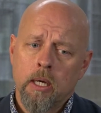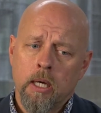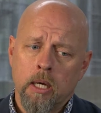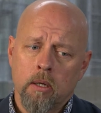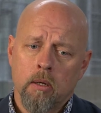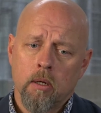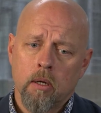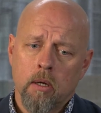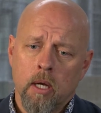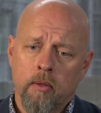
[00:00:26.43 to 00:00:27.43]
and
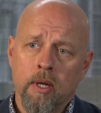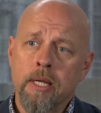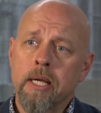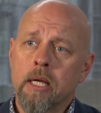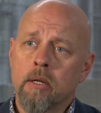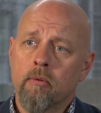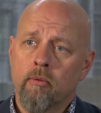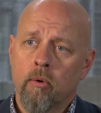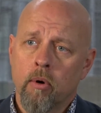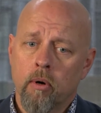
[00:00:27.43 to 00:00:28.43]
and the need
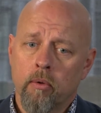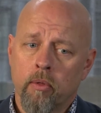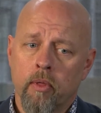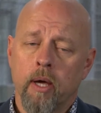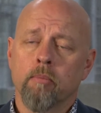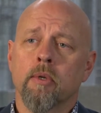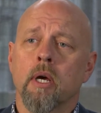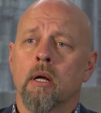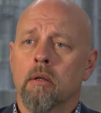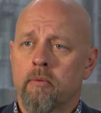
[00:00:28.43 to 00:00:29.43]
for them
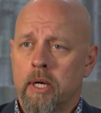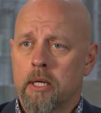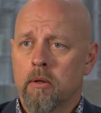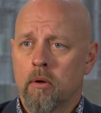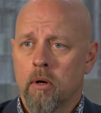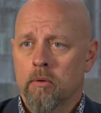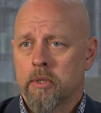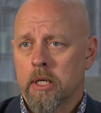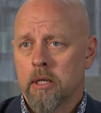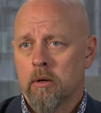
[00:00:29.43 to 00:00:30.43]
to elevate their own
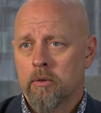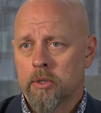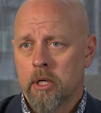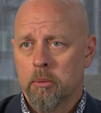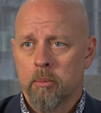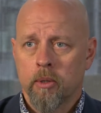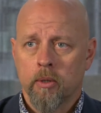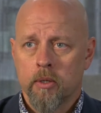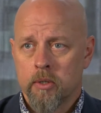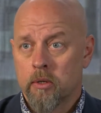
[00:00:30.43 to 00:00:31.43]
technology
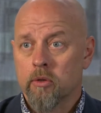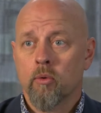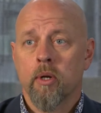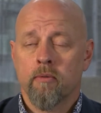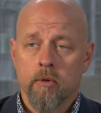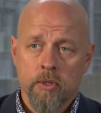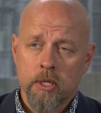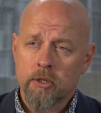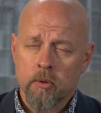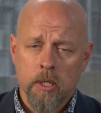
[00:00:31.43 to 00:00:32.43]
capabilities into the twenty-first
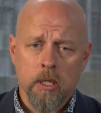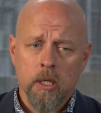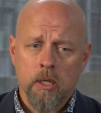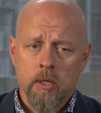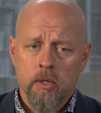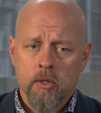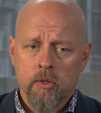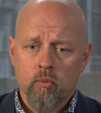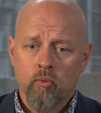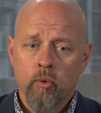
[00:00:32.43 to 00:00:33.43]
century.
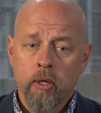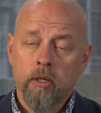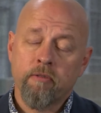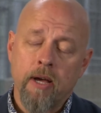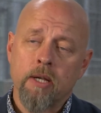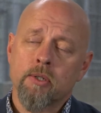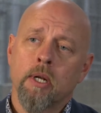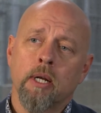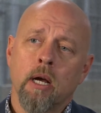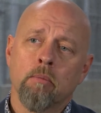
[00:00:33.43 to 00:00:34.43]
It's really
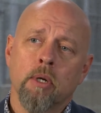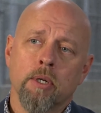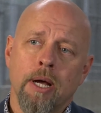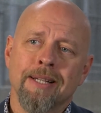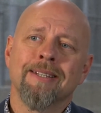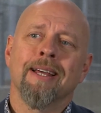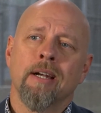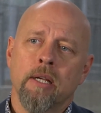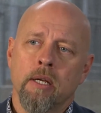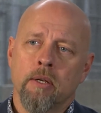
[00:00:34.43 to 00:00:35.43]
fascinating how much
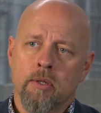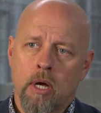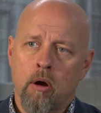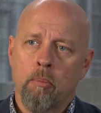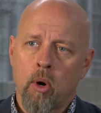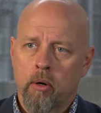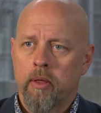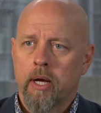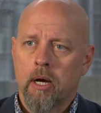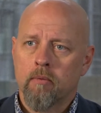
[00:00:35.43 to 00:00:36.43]
identity is now a part
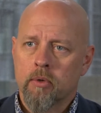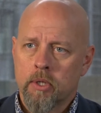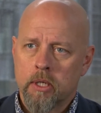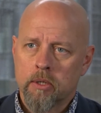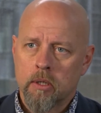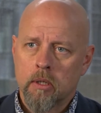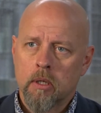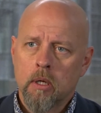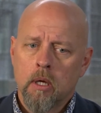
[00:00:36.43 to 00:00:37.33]
of that conversation.